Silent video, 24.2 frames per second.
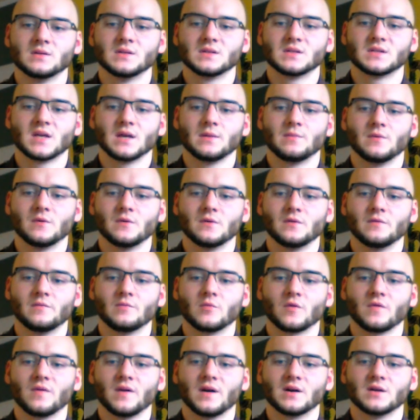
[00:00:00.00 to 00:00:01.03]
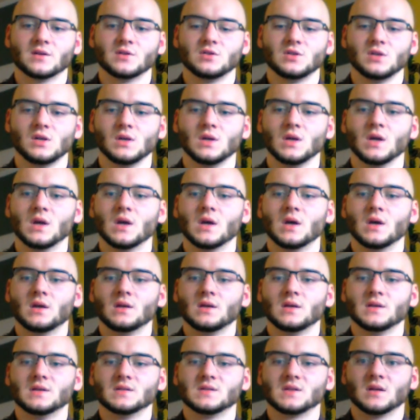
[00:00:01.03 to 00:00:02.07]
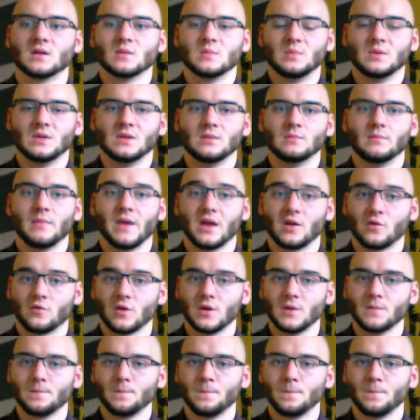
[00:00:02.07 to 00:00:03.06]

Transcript: type of morphology is going to be Mandarin.